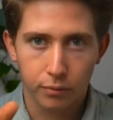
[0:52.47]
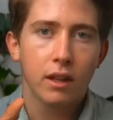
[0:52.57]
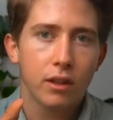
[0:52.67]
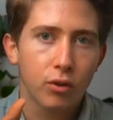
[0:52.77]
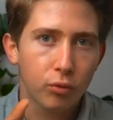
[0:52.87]

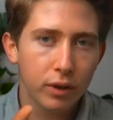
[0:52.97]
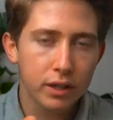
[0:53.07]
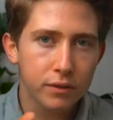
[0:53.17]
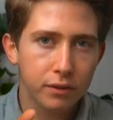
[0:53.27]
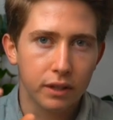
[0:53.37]
The reason
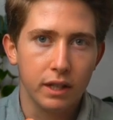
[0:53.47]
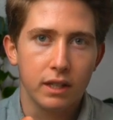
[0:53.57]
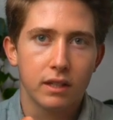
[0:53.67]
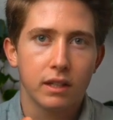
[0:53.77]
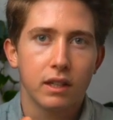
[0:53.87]
for this
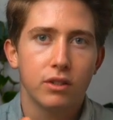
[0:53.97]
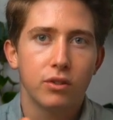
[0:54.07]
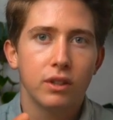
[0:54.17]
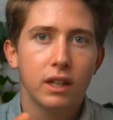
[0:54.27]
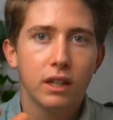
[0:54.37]
is you
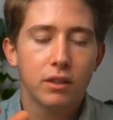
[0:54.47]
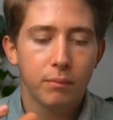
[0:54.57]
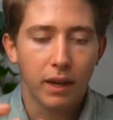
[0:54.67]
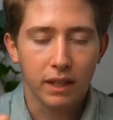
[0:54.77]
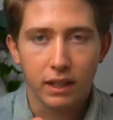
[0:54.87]
need to
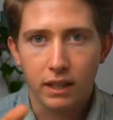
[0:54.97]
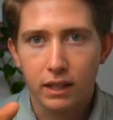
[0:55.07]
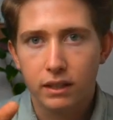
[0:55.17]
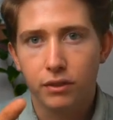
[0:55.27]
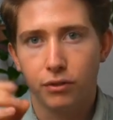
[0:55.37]
make it easy
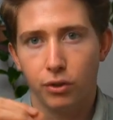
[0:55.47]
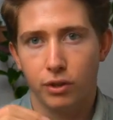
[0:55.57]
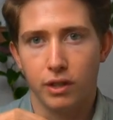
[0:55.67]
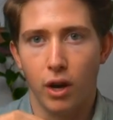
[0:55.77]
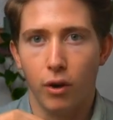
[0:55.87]
for
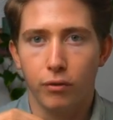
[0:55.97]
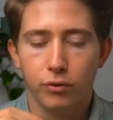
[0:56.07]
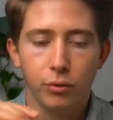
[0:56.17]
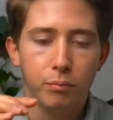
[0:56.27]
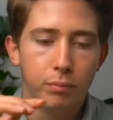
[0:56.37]
yourself to
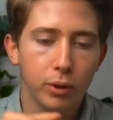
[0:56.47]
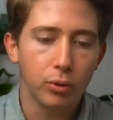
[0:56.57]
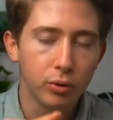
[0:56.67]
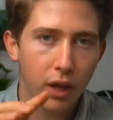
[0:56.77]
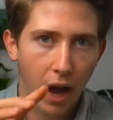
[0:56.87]
build
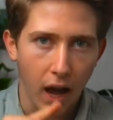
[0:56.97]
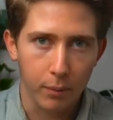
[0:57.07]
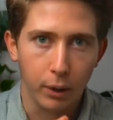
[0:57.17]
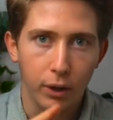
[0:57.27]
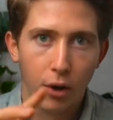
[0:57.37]
the
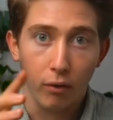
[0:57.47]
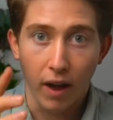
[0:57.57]
habit of